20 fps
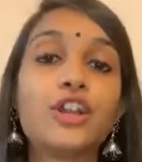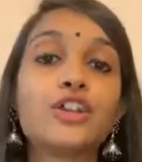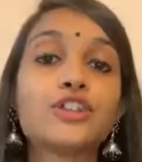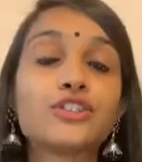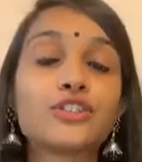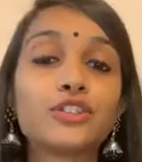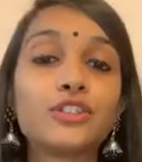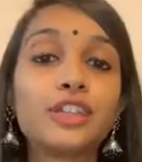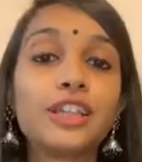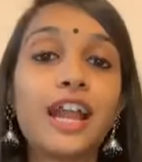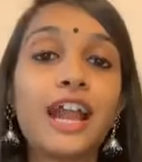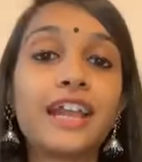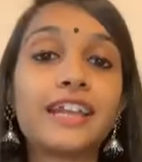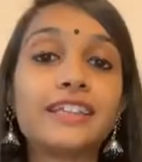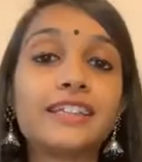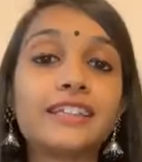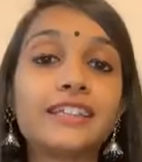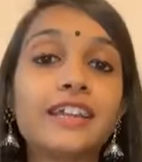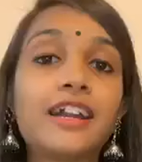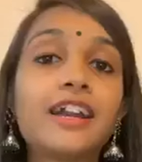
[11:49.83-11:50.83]
So the
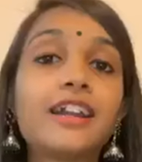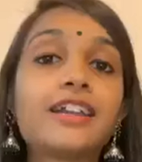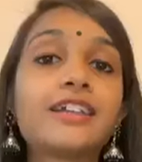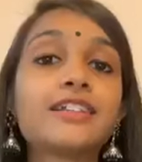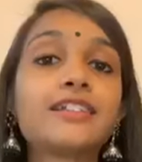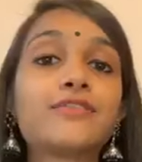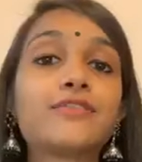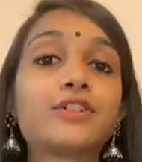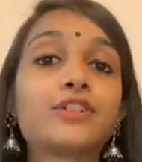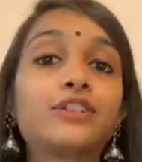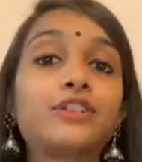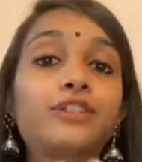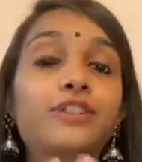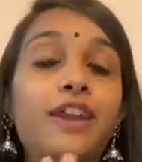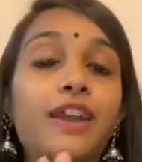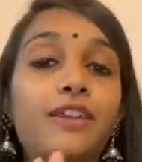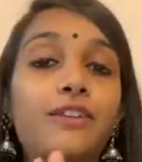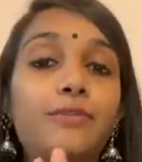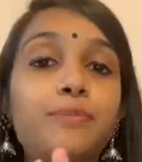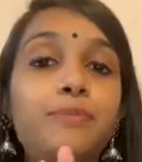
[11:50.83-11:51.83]
idea is for the
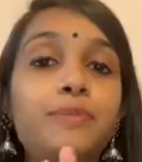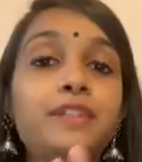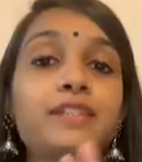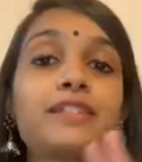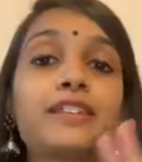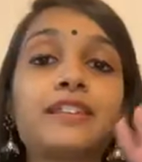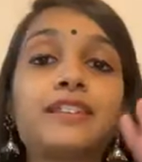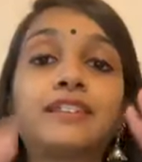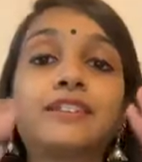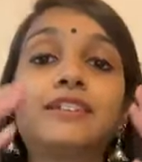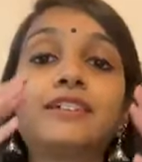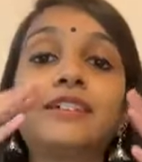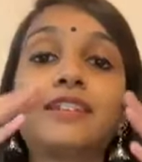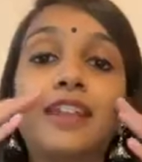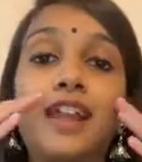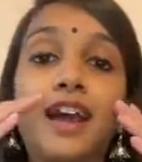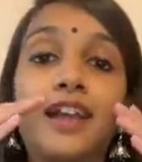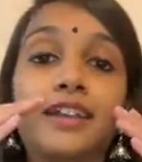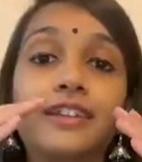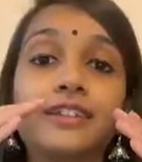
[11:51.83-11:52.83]
therapist and the
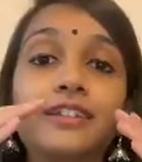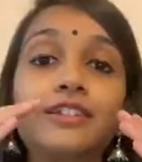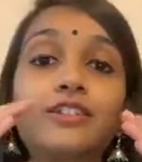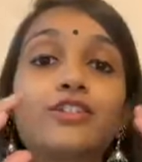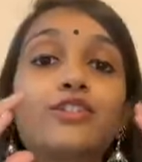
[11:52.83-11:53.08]
client